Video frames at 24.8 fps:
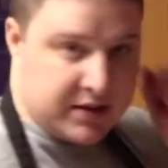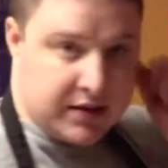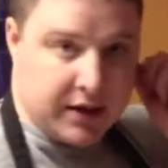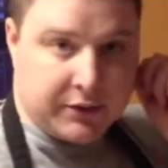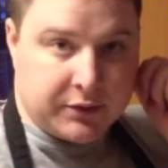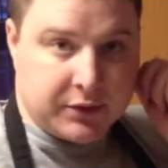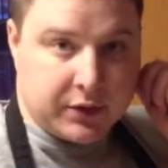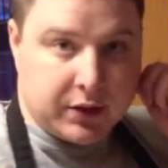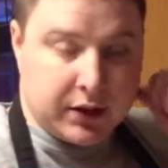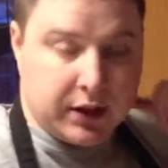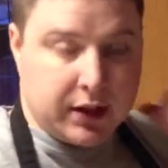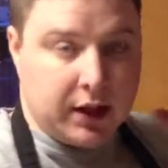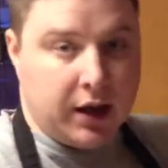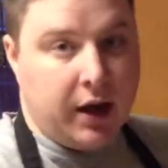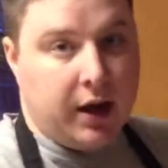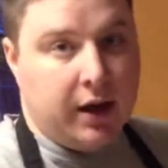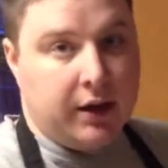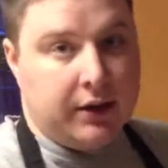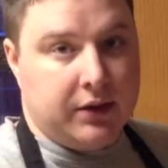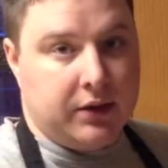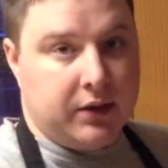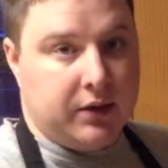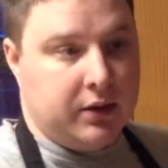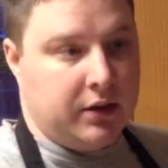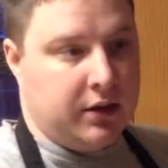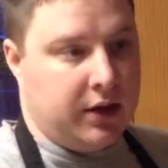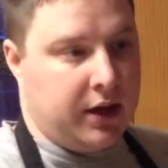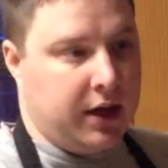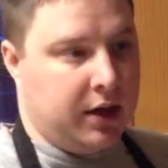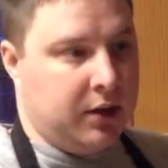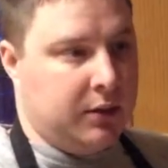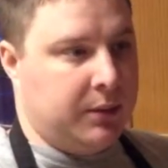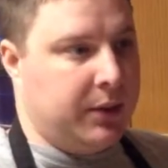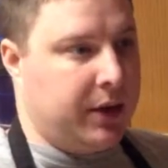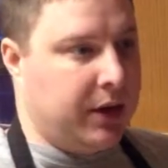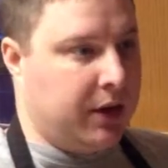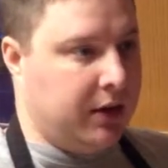definitely got the
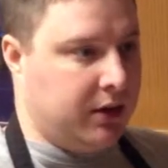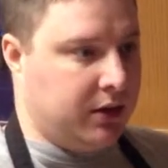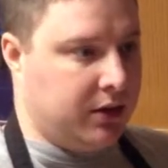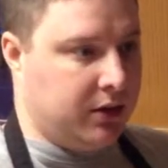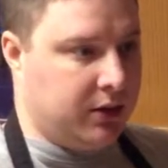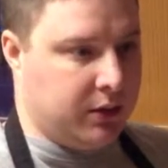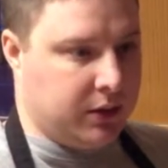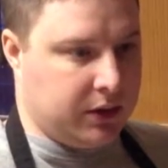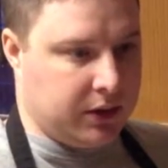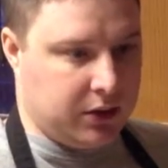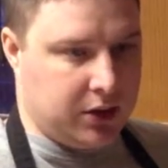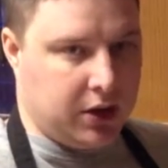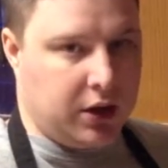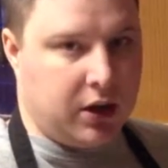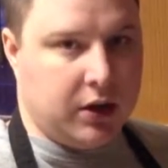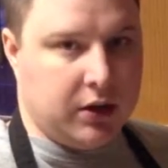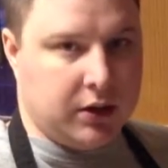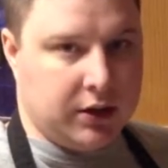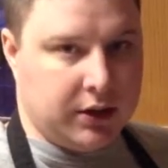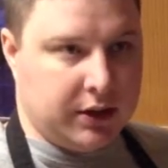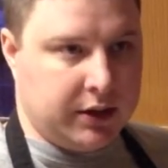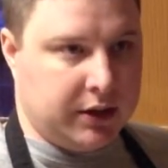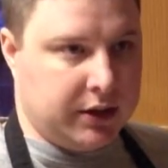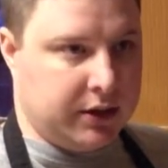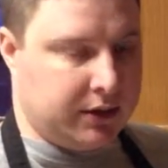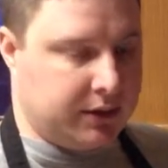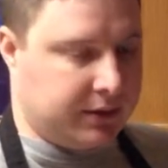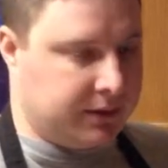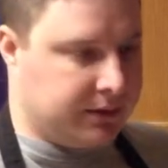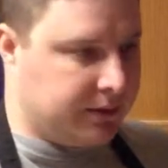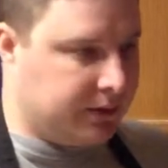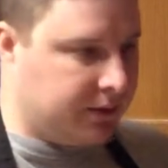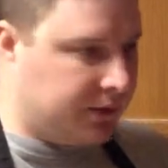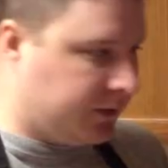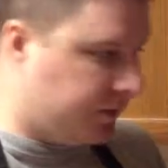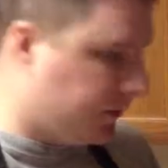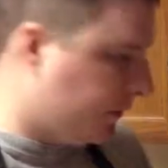jalapeno and garlic
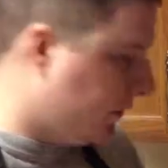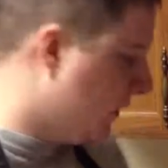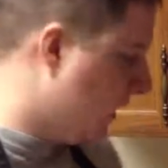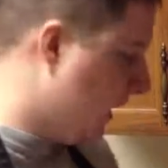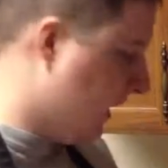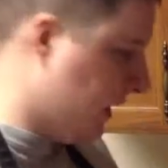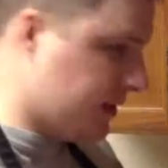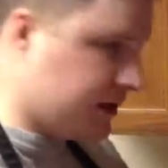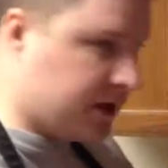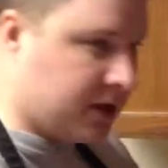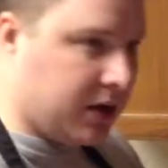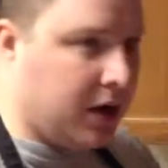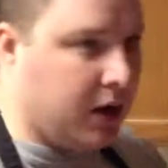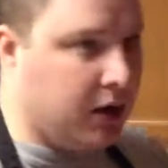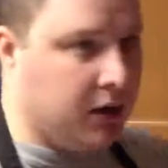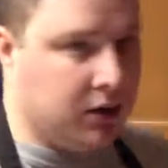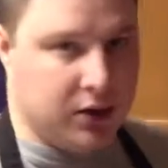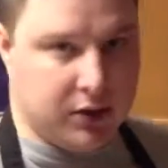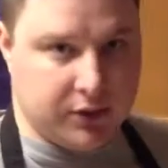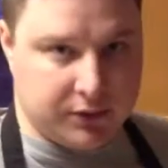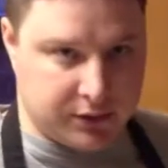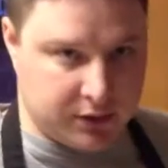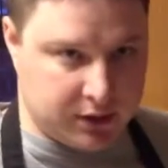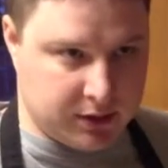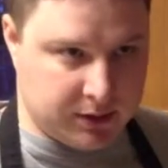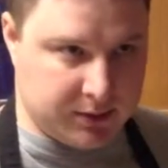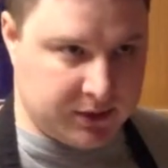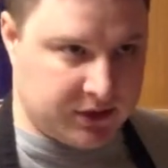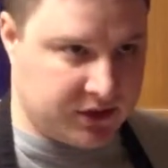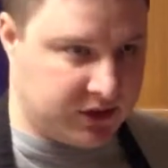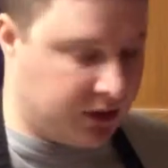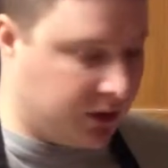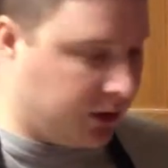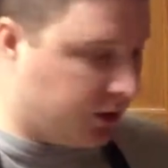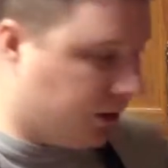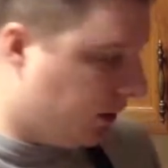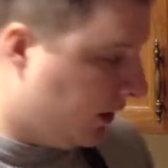taste all over them.
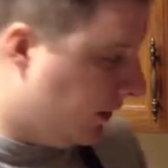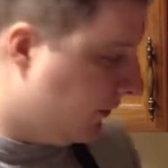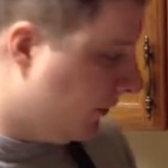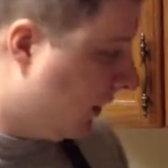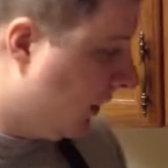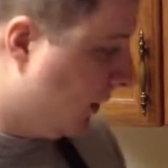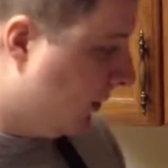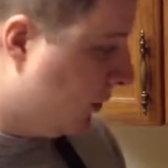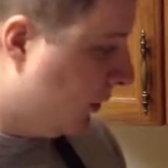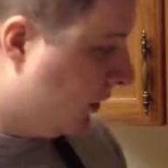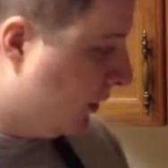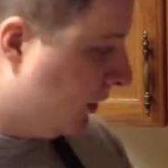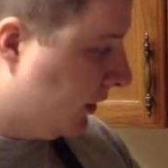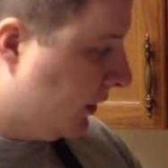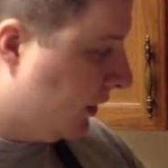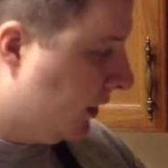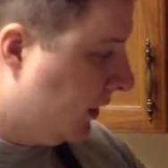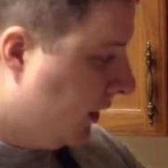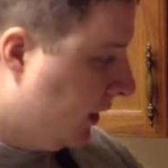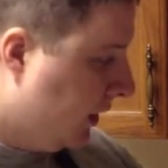So if I put